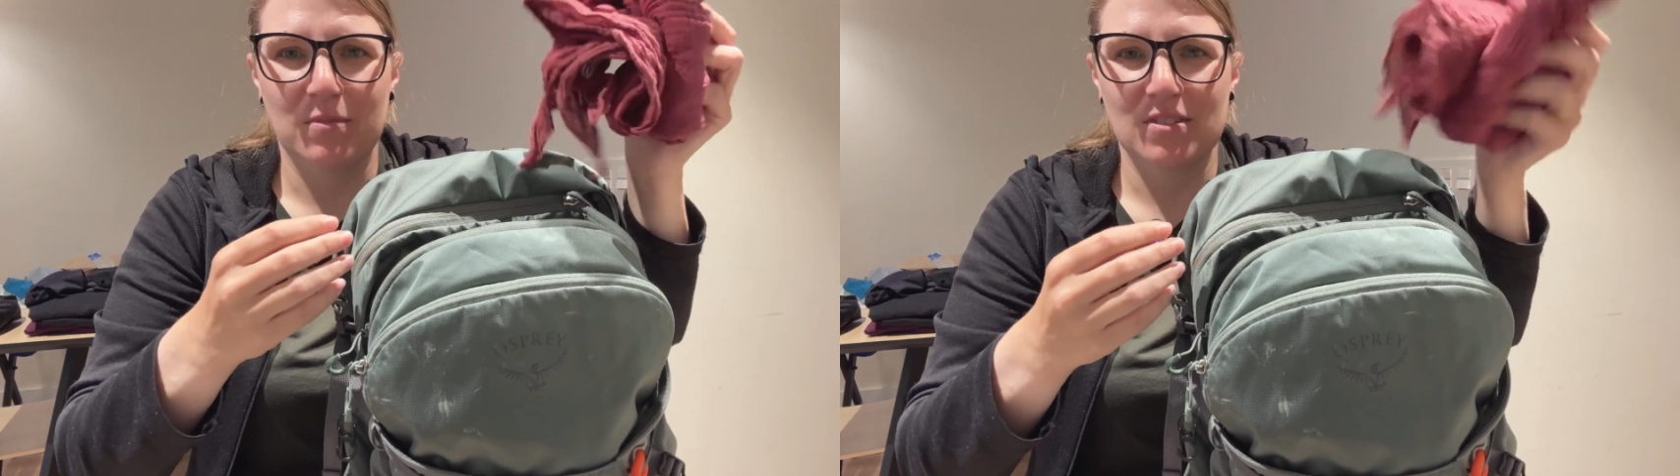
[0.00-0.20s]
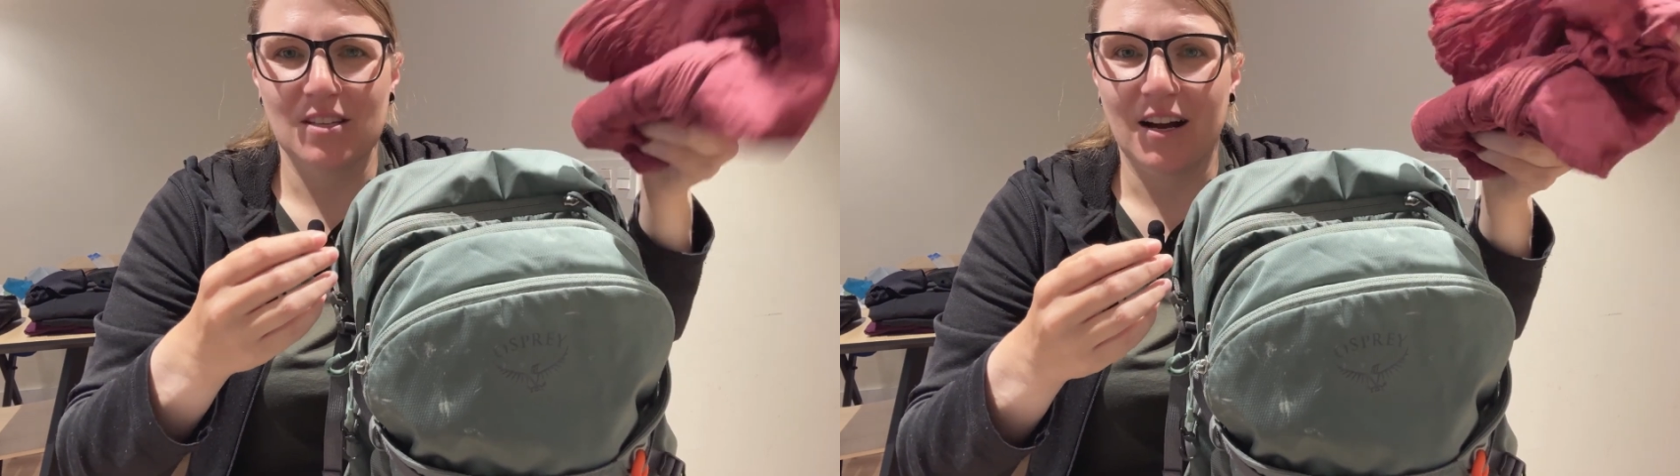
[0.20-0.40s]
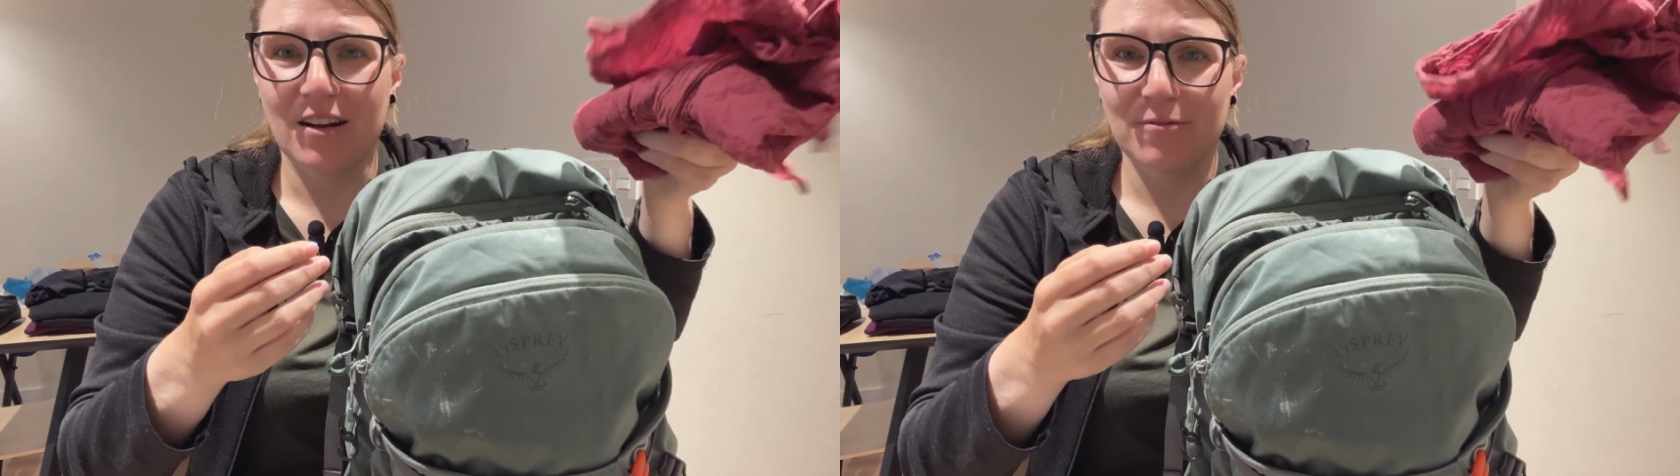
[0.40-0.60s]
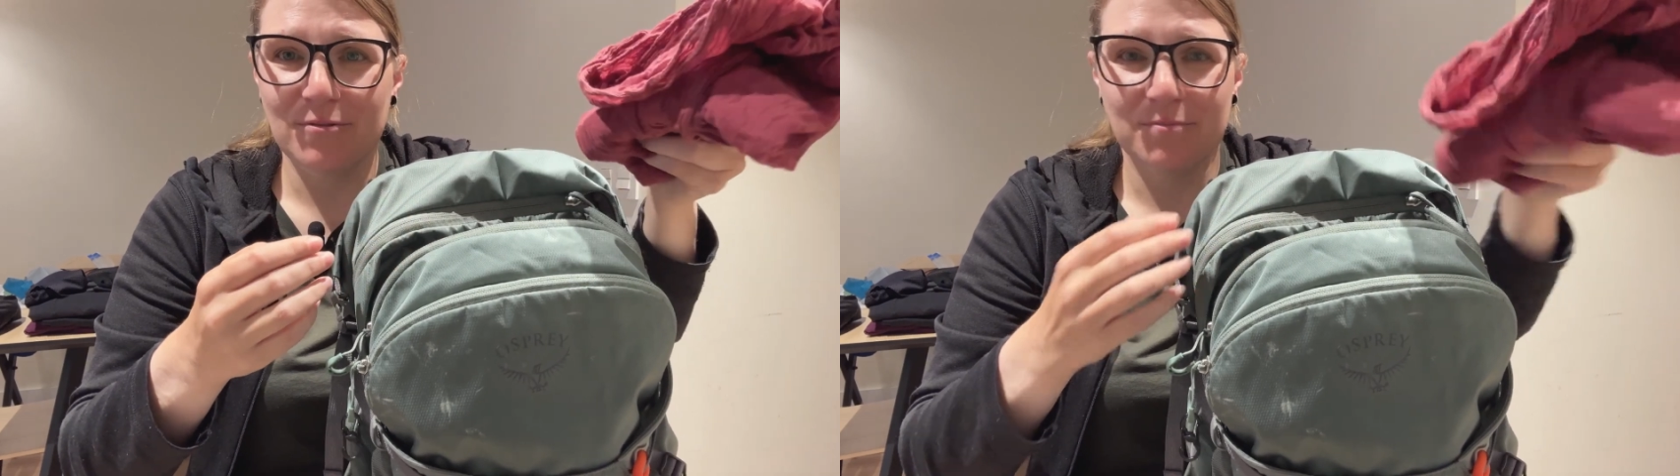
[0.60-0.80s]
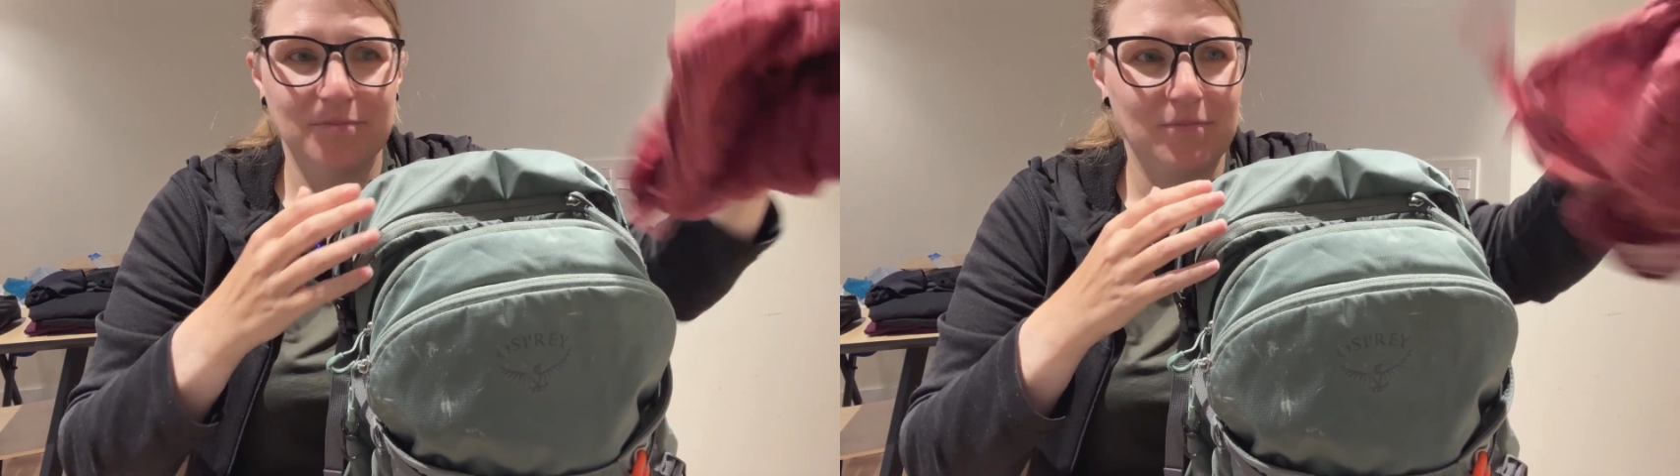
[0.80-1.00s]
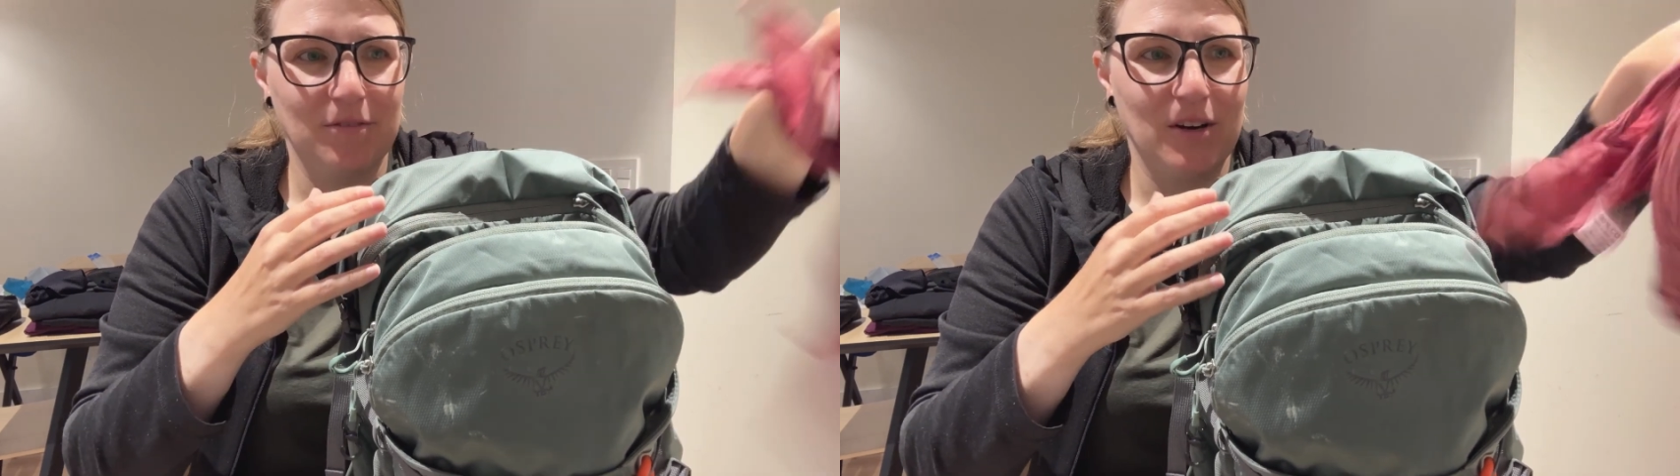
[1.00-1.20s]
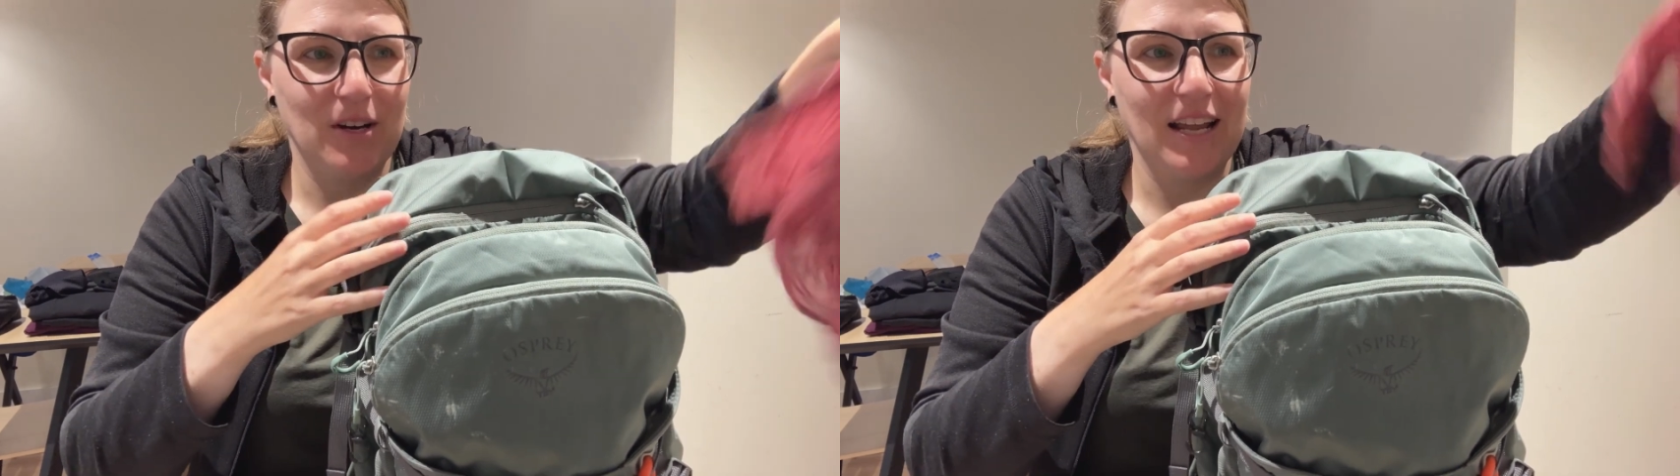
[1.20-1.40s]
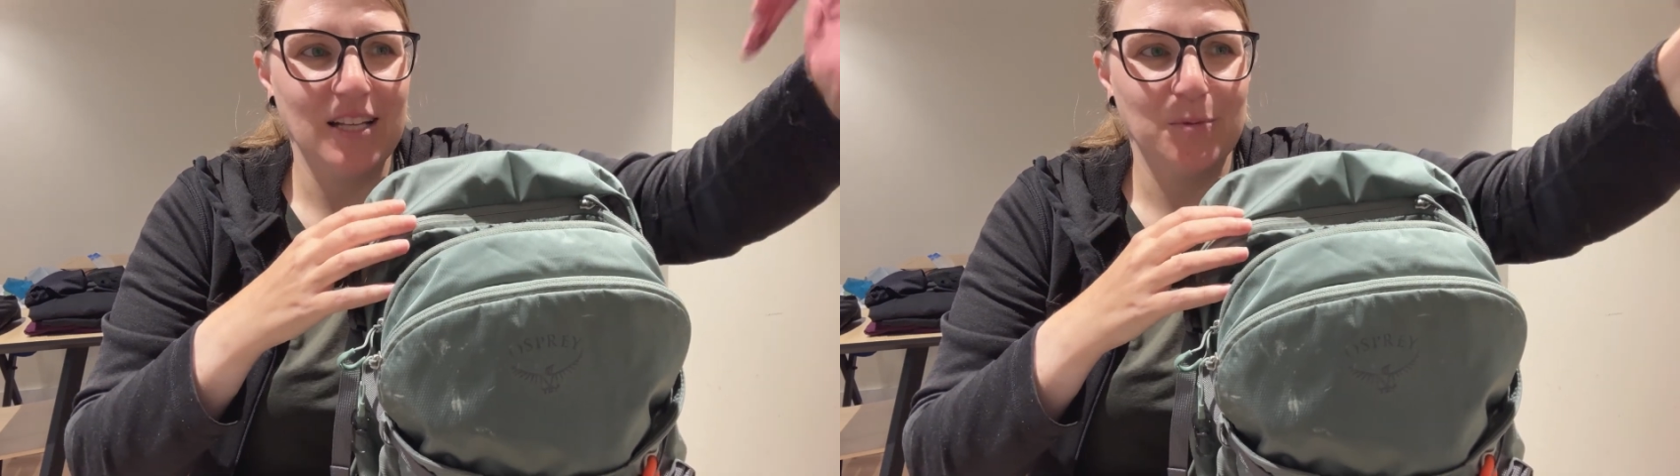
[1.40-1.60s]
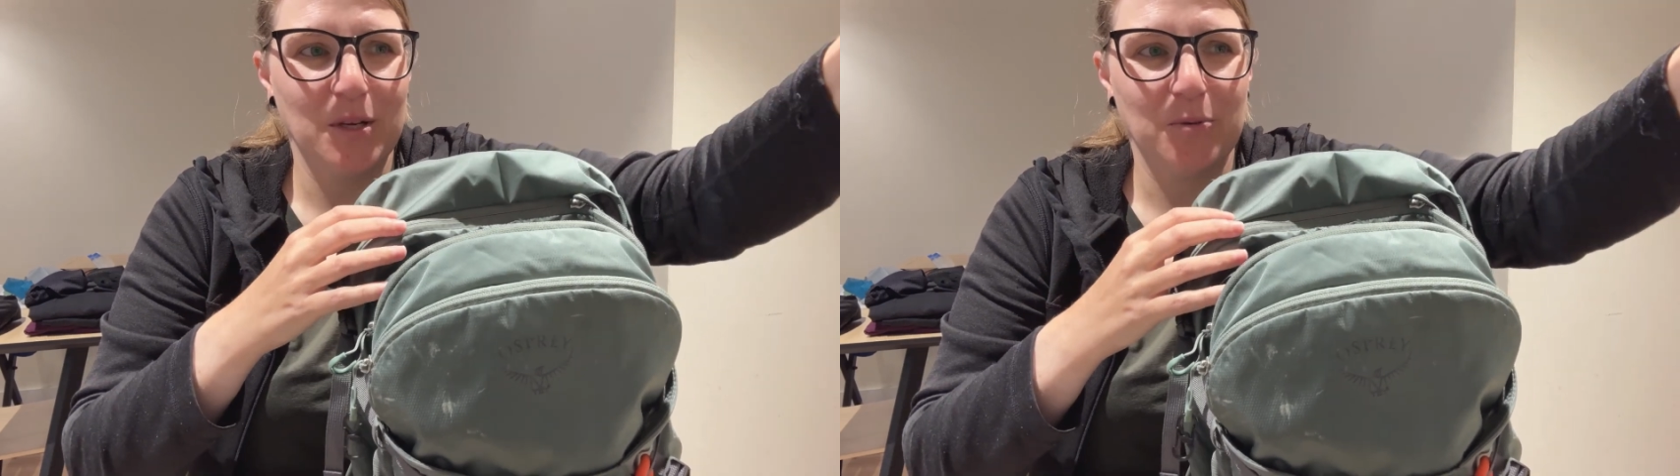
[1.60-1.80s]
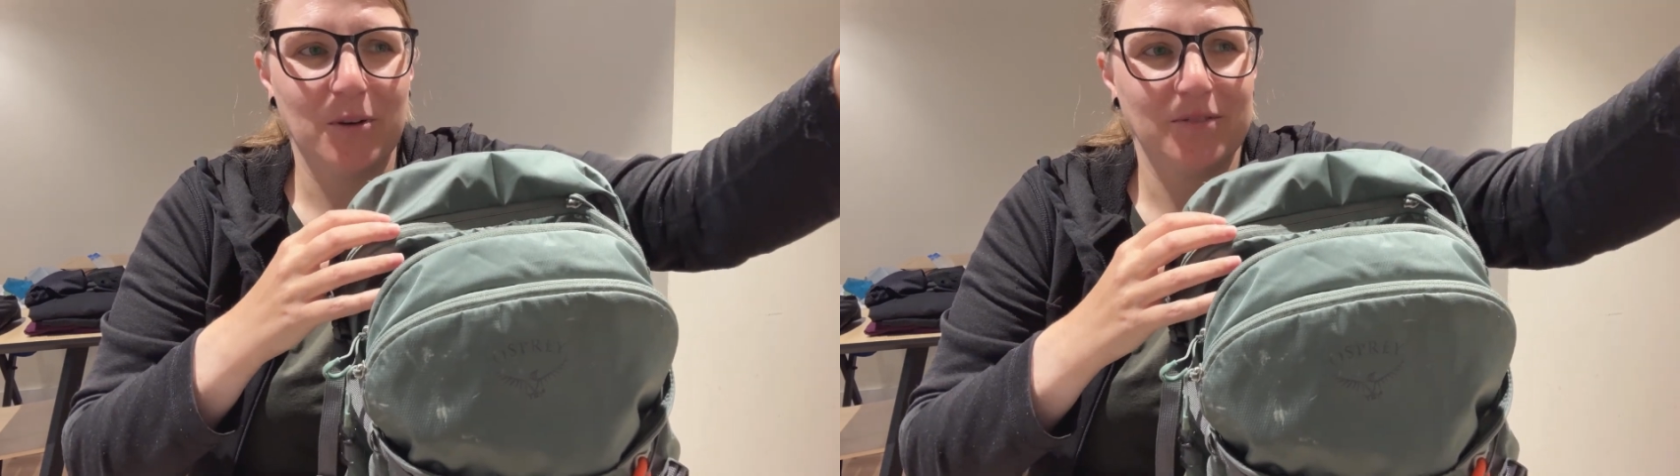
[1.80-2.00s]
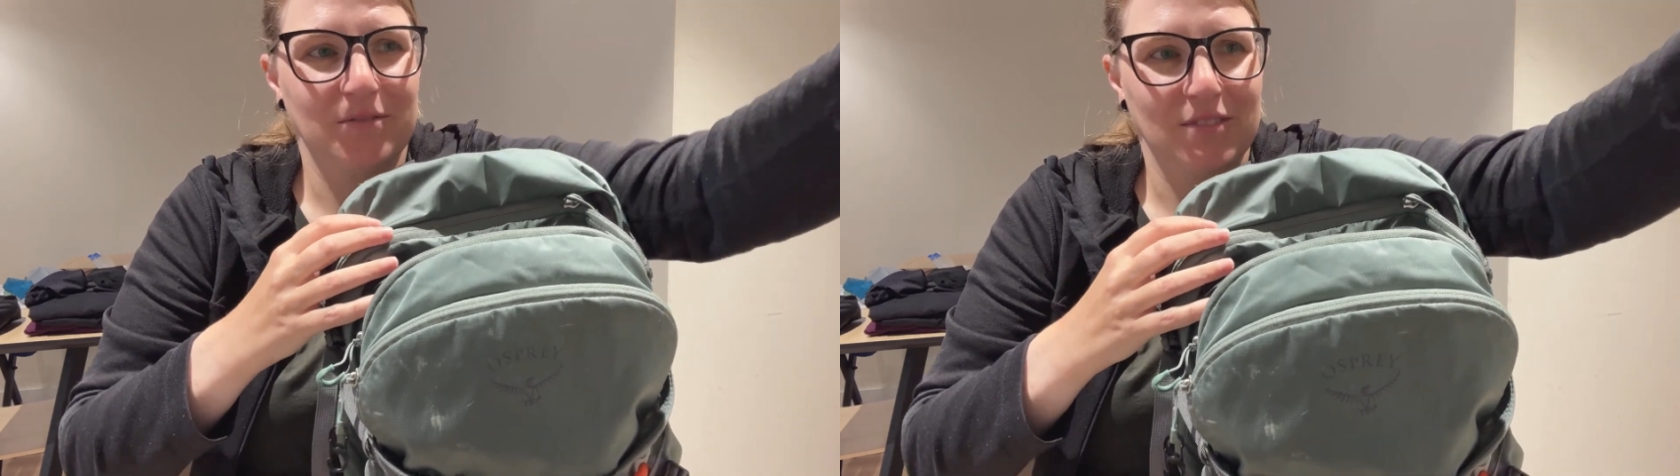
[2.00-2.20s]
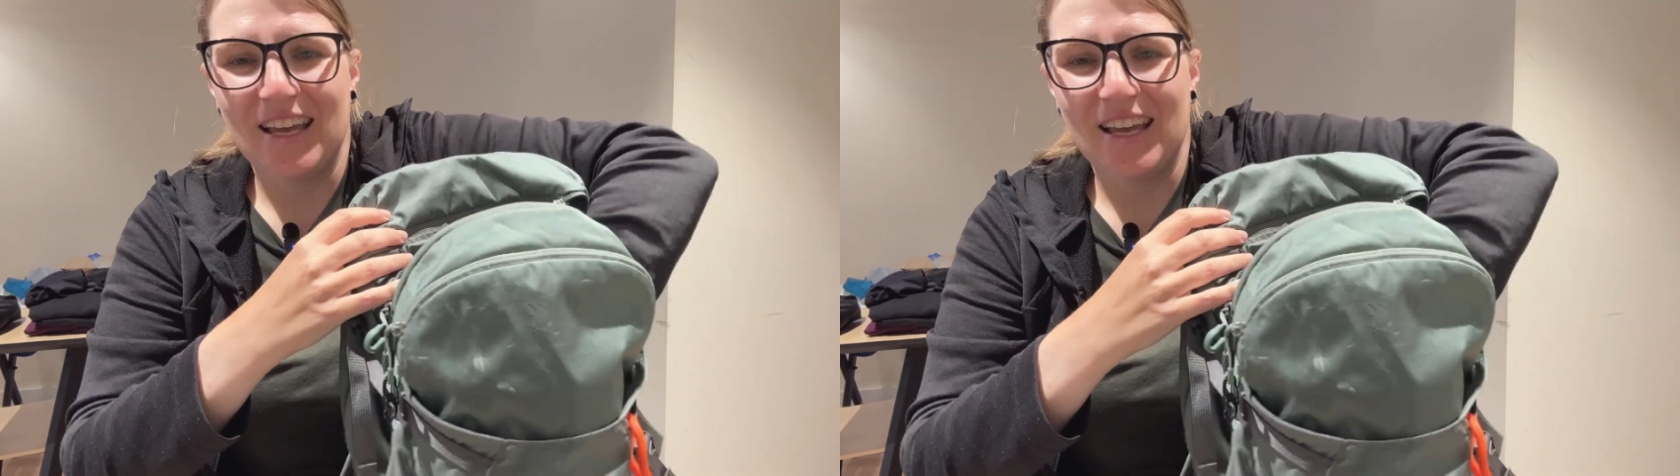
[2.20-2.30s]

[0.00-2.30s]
scarf, a very lightweight one,